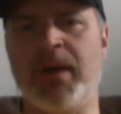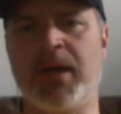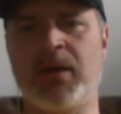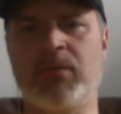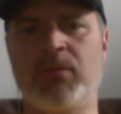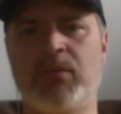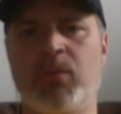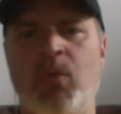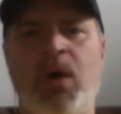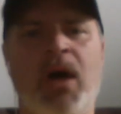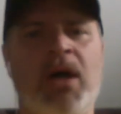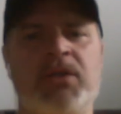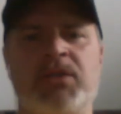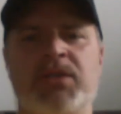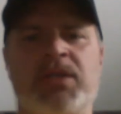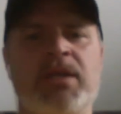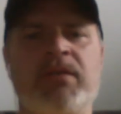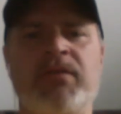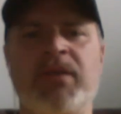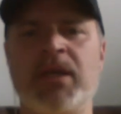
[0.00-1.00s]
I don't
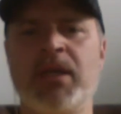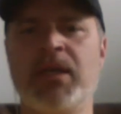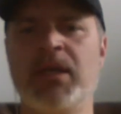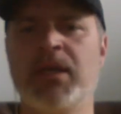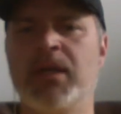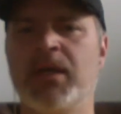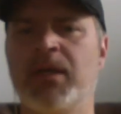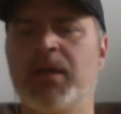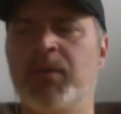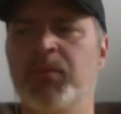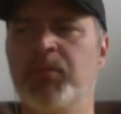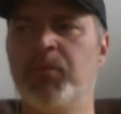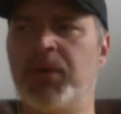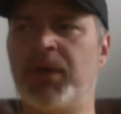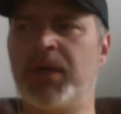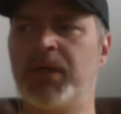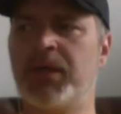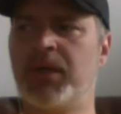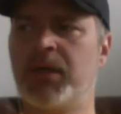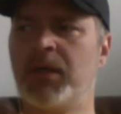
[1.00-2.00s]
watch TV,
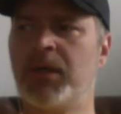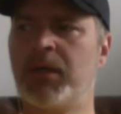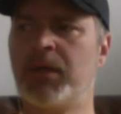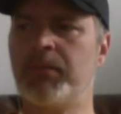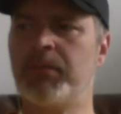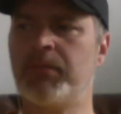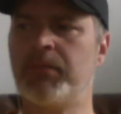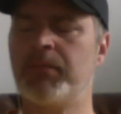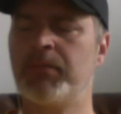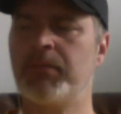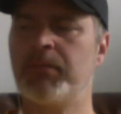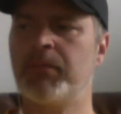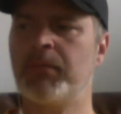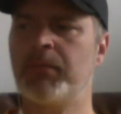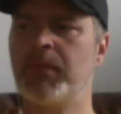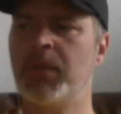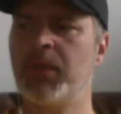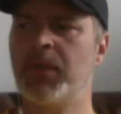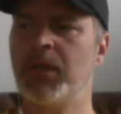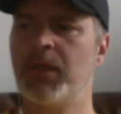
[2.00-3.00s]
but um,
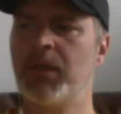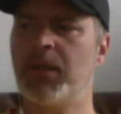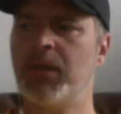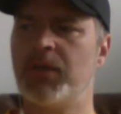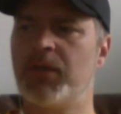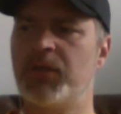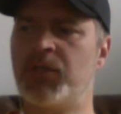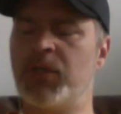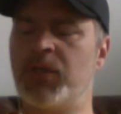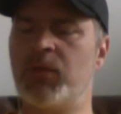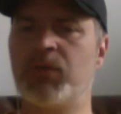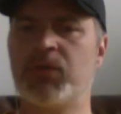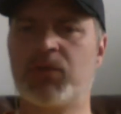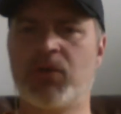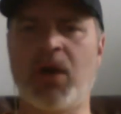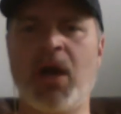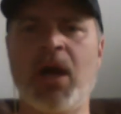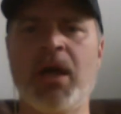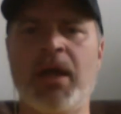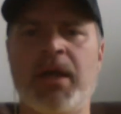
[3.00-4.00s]
she was
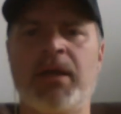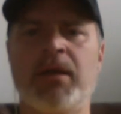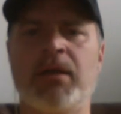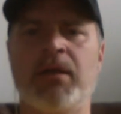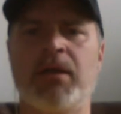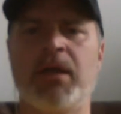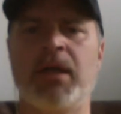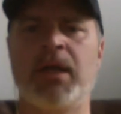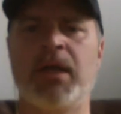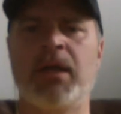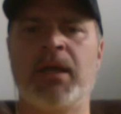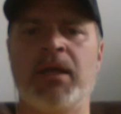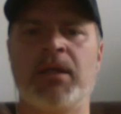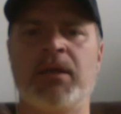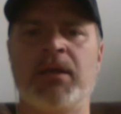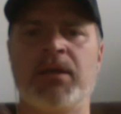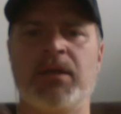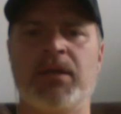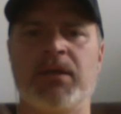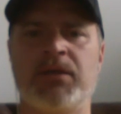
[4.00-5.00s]
crying,
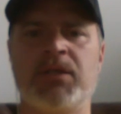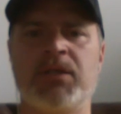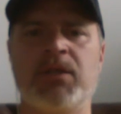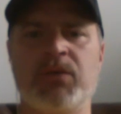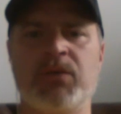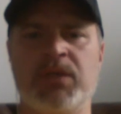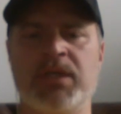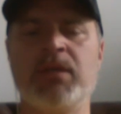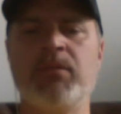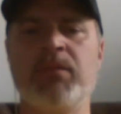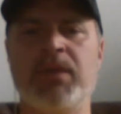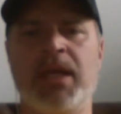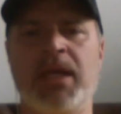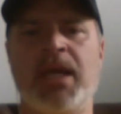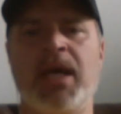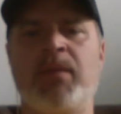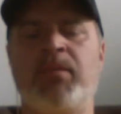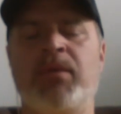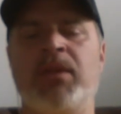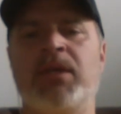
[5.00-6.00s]
and she was in
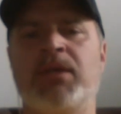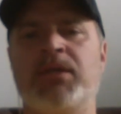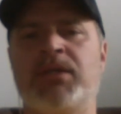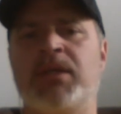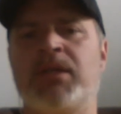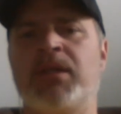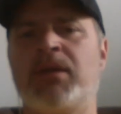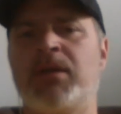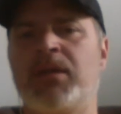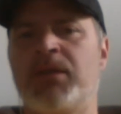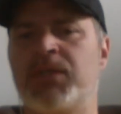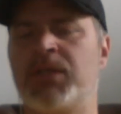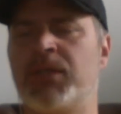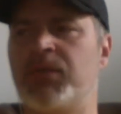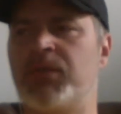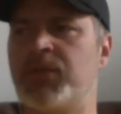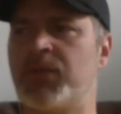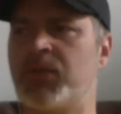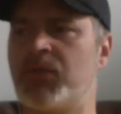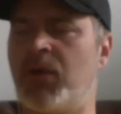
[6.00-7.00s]
Minneapolis, and there she
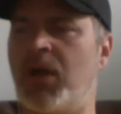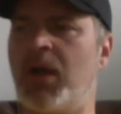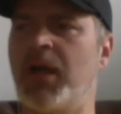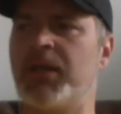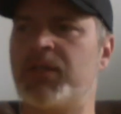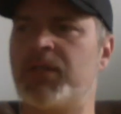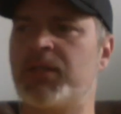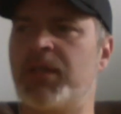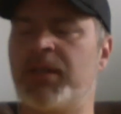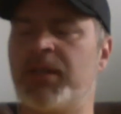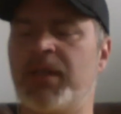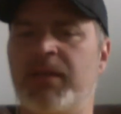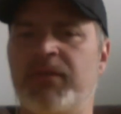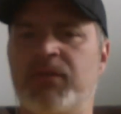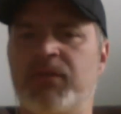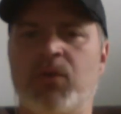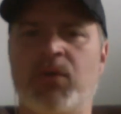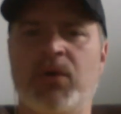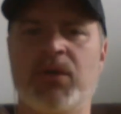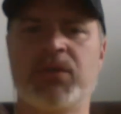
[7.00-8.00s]
was crying. She's like, "They've
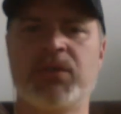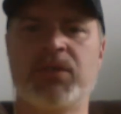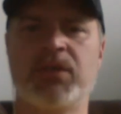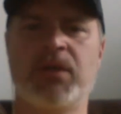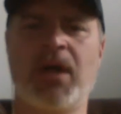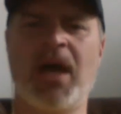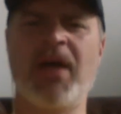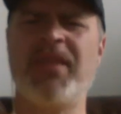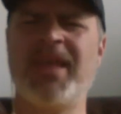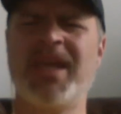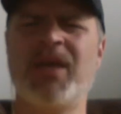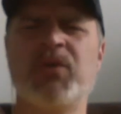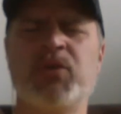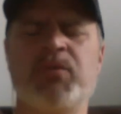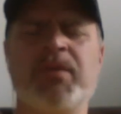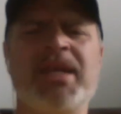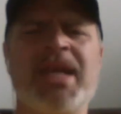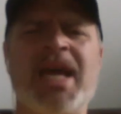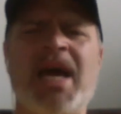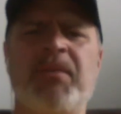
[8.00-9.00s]
torched." I think it
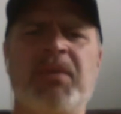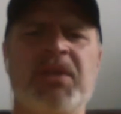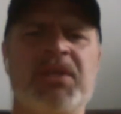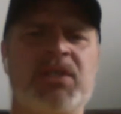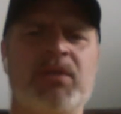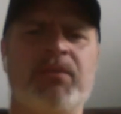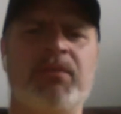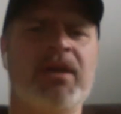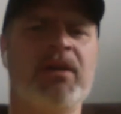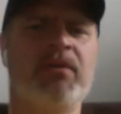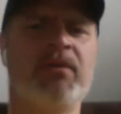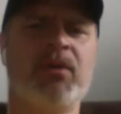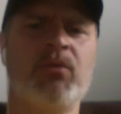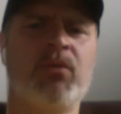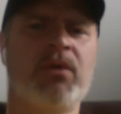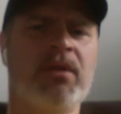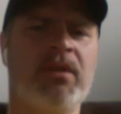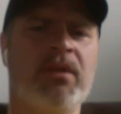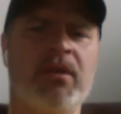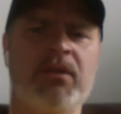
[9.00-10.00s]
was Minneapolis. It might have been
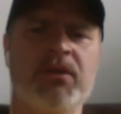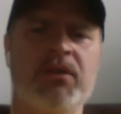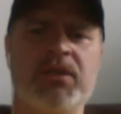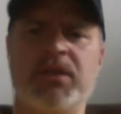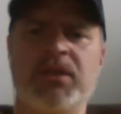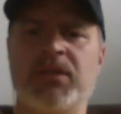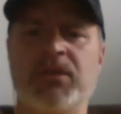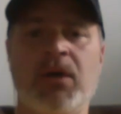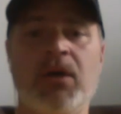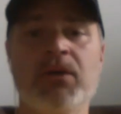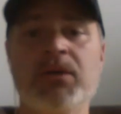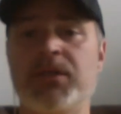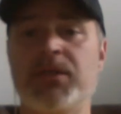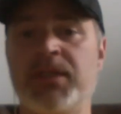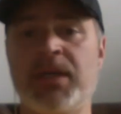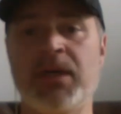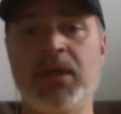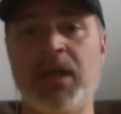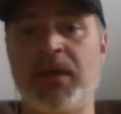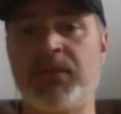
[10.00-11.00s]
one of the other cities. It's hard to
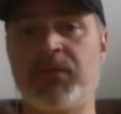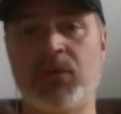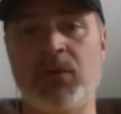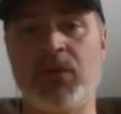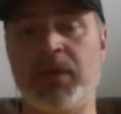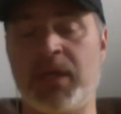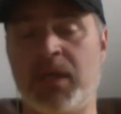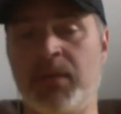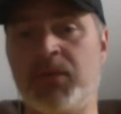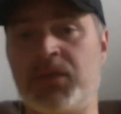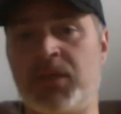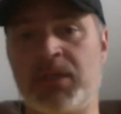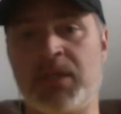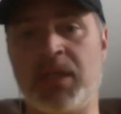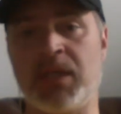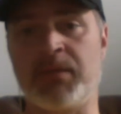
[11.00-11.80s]
tell after all the images.